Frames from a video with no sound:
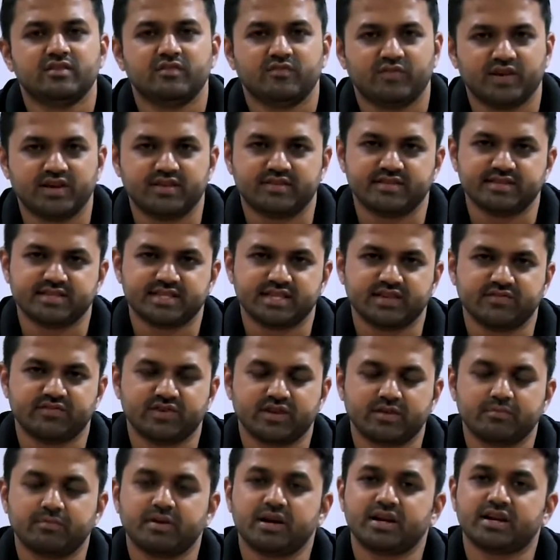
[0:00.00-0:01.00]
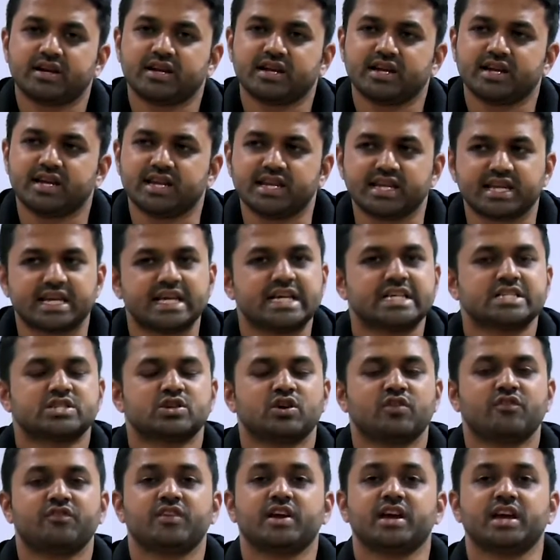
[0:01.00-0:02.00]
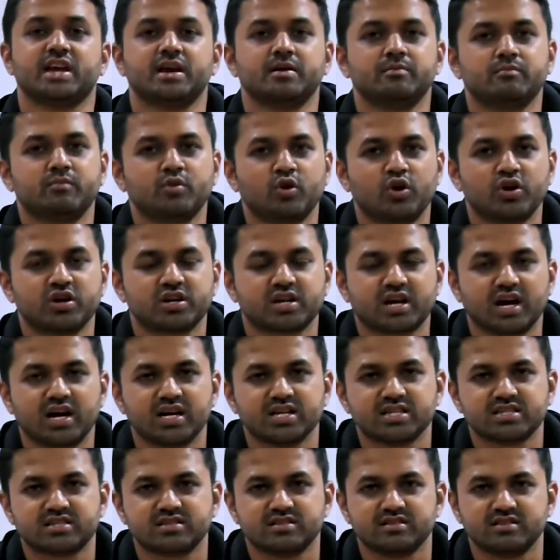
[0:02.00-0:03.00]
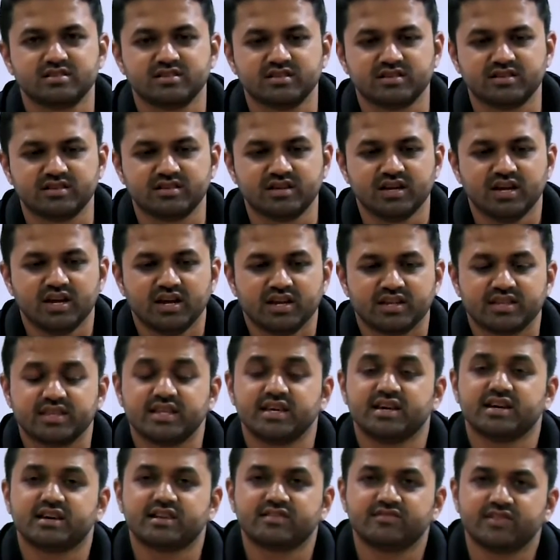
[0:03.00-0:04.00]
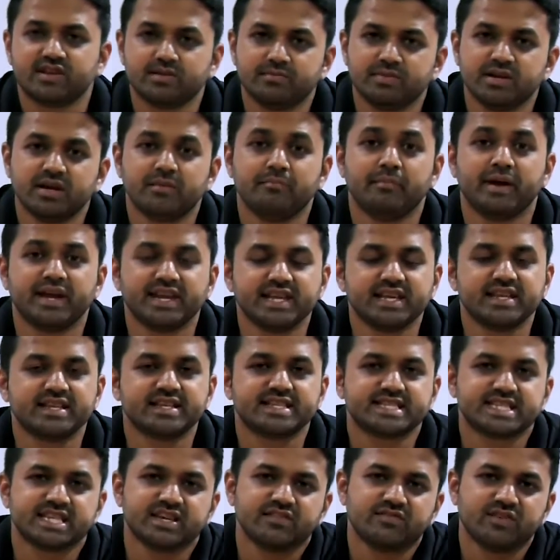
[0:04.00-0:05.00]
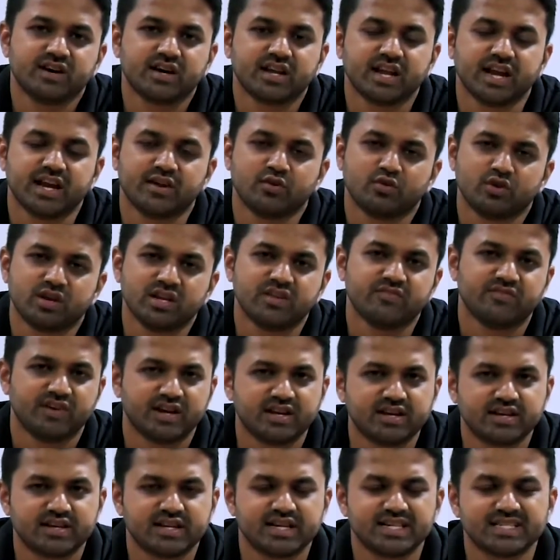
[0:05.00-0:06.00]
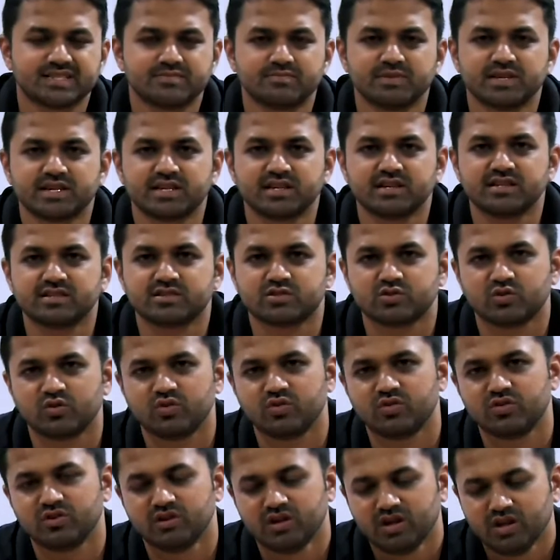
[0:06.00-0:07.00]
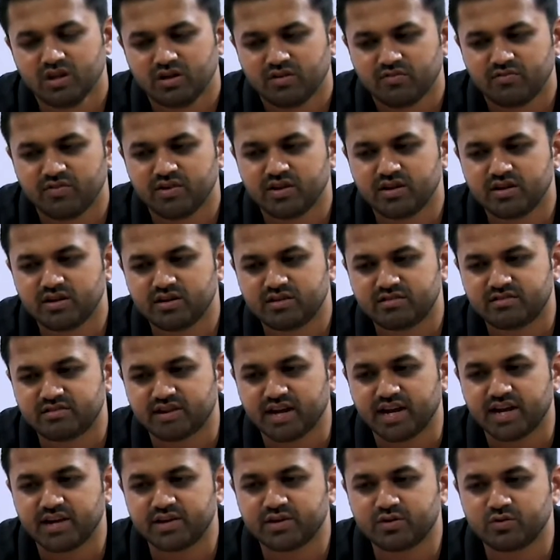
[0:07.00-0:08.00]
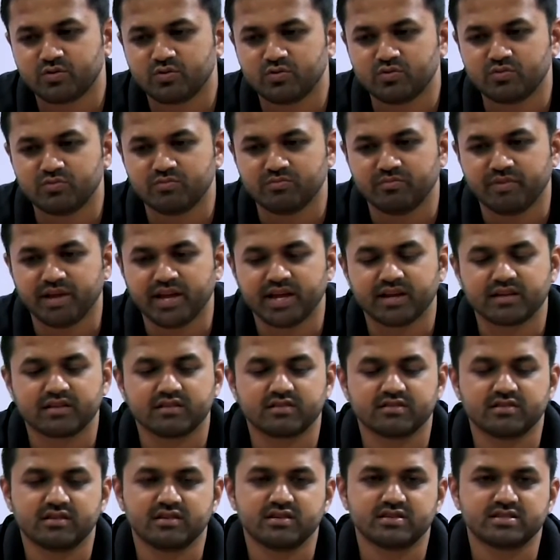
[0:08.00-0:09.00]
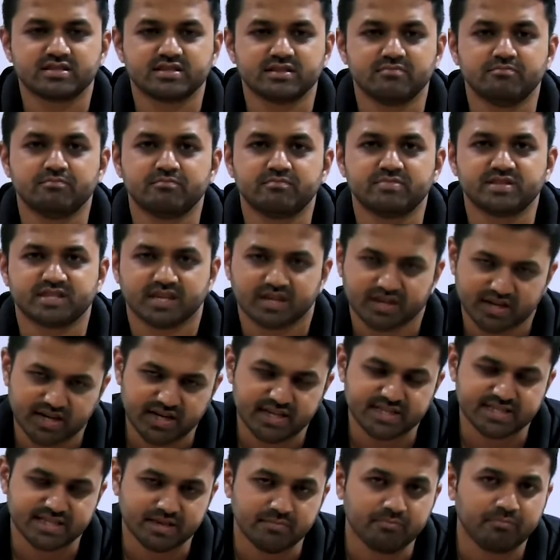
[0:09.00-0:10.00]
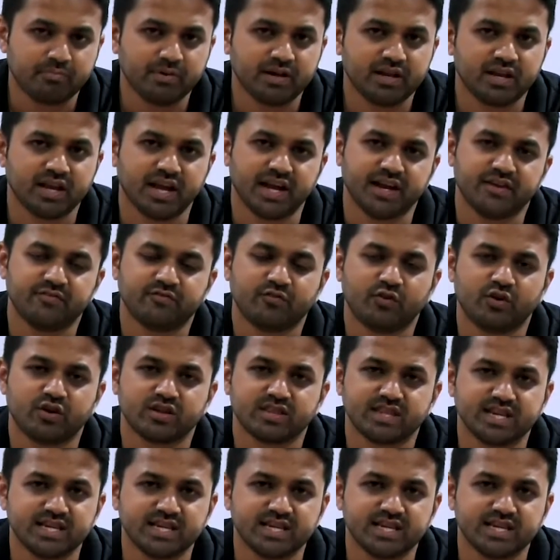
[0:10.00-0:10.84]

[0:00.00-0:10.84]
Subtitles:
one receiver. But in case of AM broadcast, there will be a many receiver and only one transmitter. So we try to make the circuit simple, and for